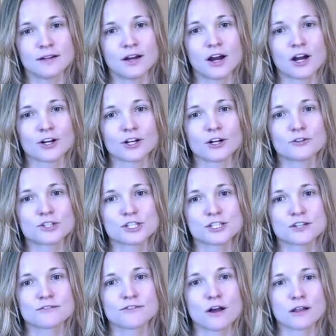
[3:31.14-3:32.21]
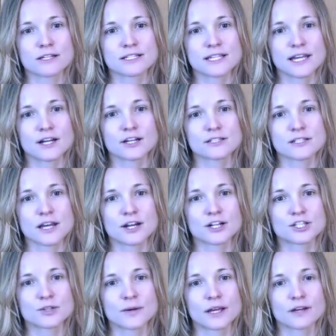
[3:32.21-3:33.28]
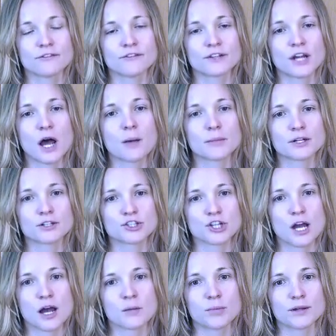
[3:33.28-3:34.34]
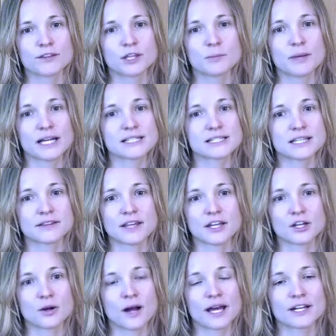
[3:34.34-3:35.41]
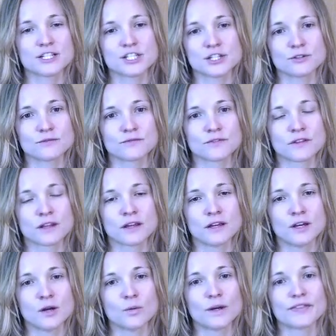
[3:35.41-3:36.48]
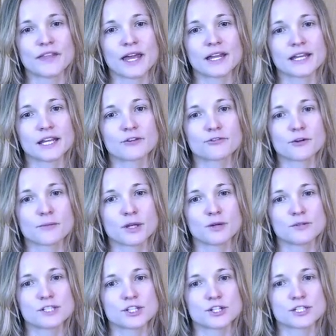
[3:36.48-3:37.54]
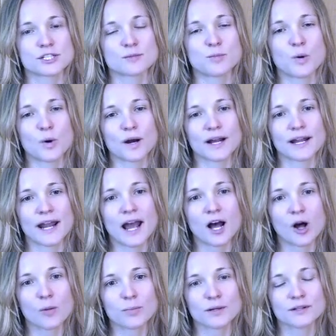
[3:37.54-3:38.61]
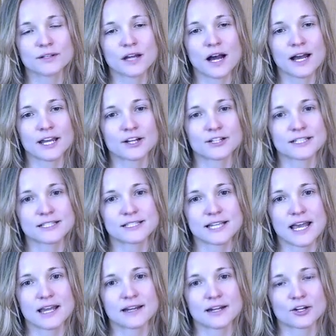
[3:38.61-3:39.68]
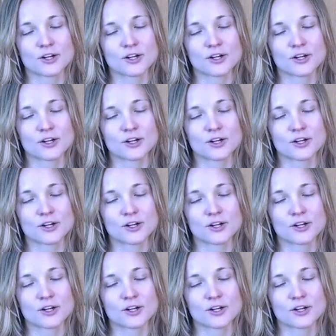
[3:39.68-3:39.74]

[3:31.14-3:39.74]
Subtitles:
Our coaches are volunteers and are doing a phenomenal job, the best that they know how to do. What they need from you is your support and help, not your disdain and